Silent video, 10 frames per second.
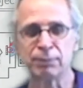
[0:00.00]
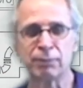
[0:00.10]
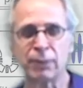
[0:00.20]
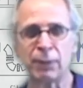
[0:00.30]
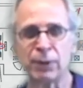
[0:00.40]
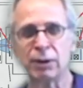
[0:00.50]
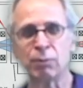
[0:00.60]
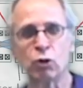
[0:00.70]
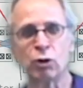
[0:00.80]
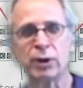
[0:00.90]
Maybe
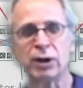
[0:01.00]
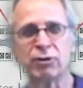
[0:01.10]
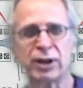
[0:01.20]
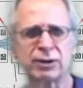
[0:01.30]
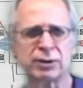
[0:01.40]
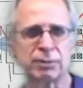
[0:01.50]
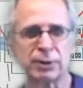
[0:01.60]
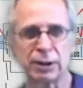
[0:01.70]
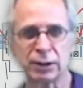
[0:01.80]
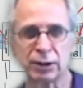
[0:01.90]
more manufacturer
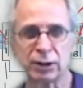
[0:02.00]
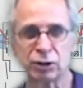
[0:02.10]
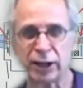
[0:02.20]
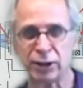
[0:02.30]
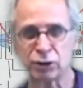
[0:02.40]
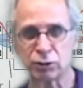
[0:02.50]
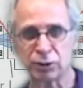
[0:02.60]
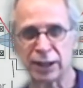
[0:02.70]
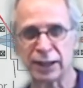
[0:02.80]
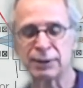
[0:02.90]
will change to
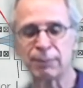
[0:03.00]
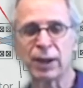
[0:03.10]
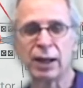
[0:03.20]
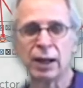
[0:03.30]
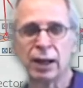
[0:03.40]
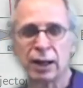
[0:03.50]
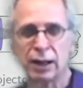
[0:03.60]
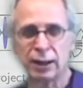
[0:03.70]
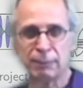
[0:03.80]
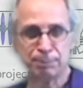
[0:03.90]
that.
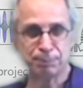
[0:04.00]
That